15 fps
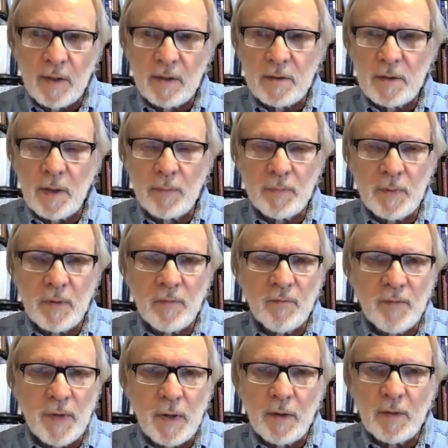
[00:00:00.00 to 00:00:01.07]
except
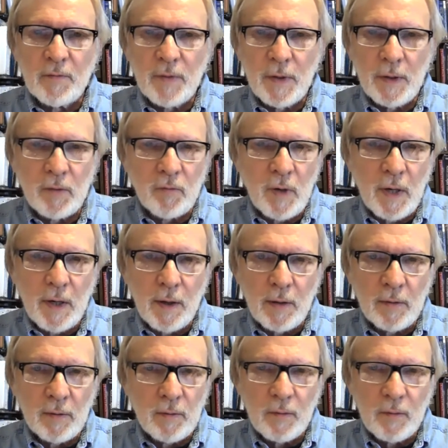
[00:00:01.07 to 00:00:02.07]
in very, very rare